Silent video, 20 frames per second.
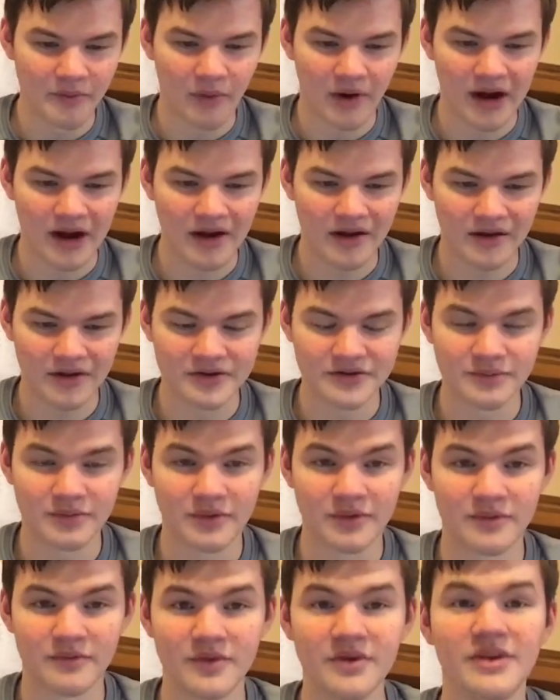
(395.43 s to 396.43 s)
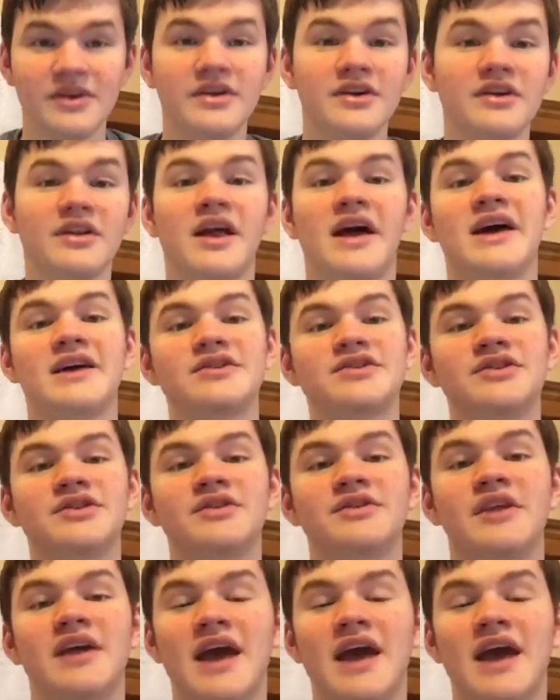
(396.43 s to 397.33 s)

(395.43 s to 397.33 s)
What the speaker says: Wild were really good last year.